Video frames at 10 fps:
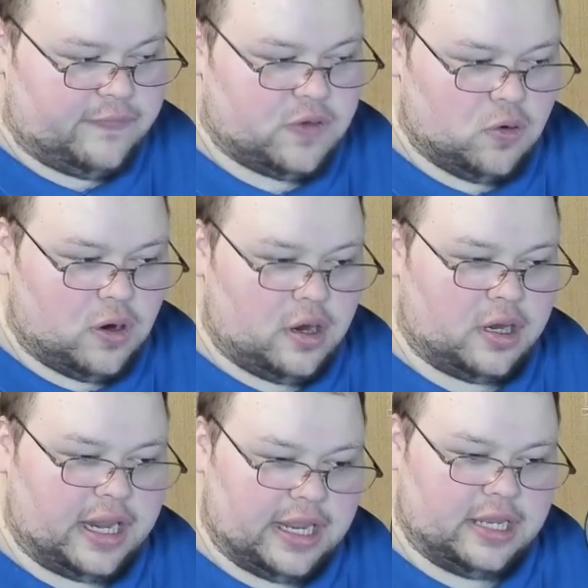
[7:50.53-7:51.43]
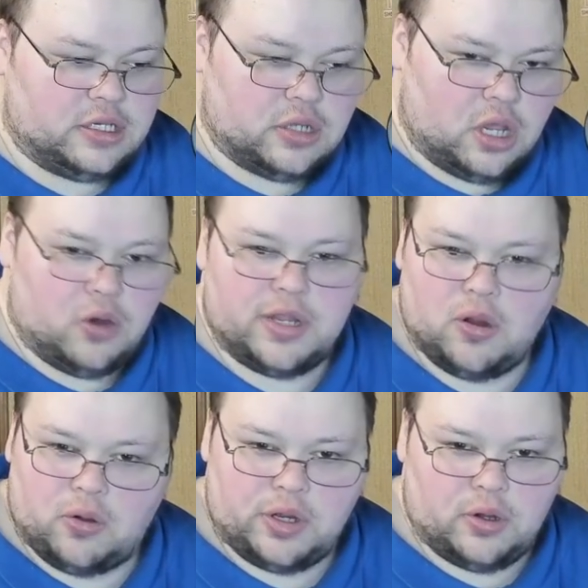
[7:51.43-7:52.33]
If you are getting into coding
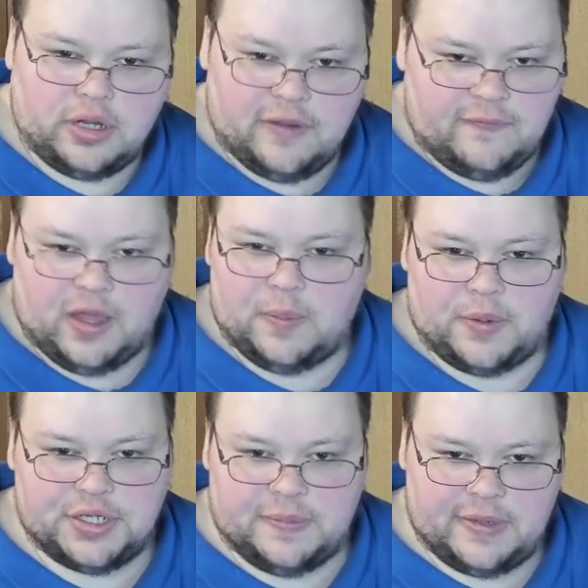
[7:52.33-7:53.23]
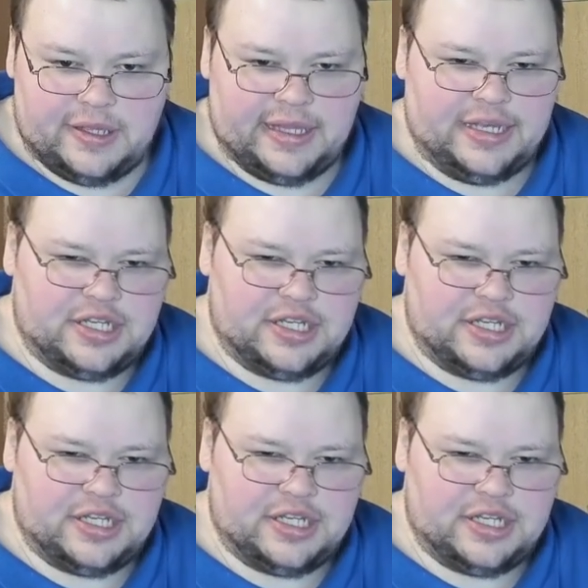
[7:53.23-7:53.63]
or you're a developer or something like that,